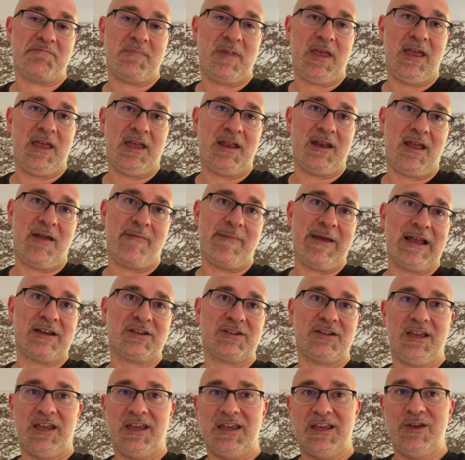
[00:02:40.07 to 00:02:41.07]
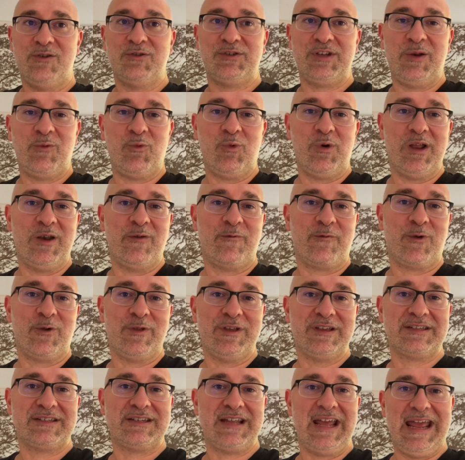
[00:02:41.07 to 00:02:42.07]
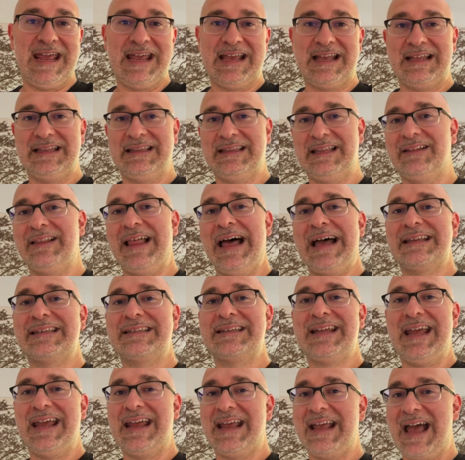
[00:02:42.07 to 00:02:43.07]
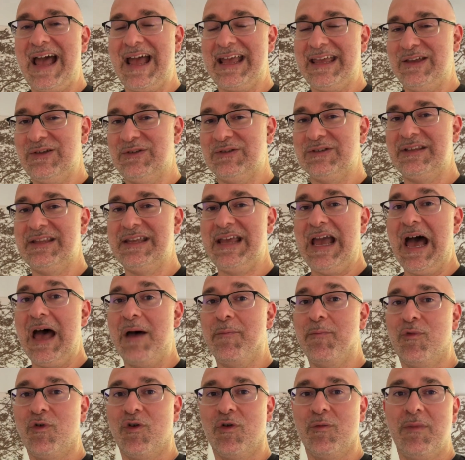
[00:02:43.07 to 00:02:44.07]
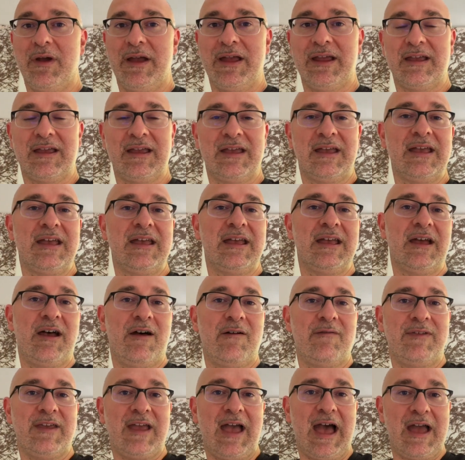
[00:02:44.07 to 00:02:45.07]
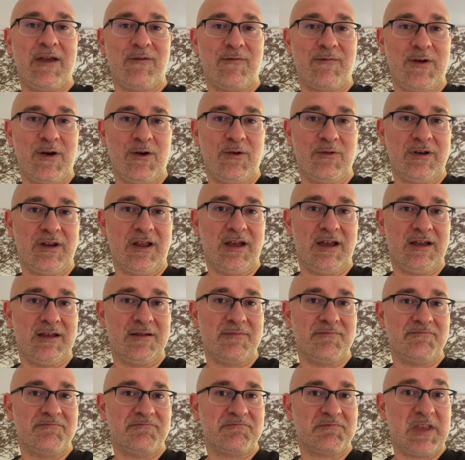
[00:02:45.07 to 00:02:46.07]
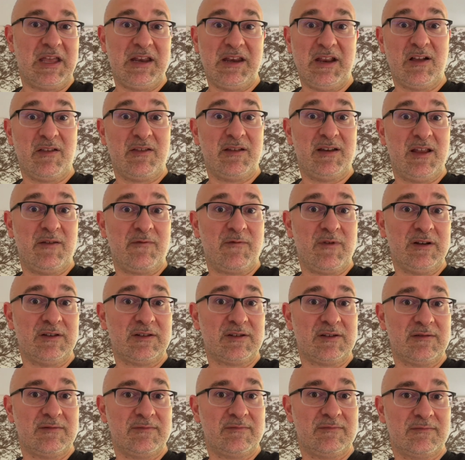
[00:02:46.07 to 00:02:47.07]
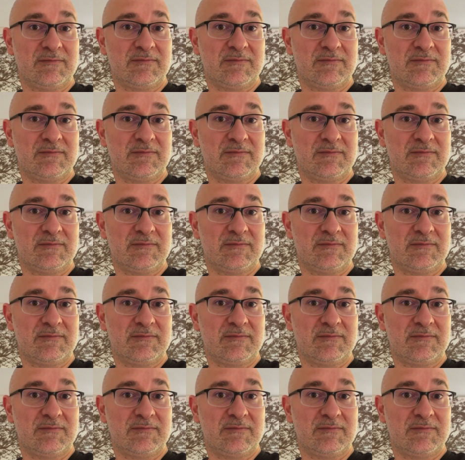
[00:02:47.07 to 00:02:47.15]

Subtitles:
And I'm actually using one for this take, the last take. I used the Amore mic of the iPhone. Can you hear the difference?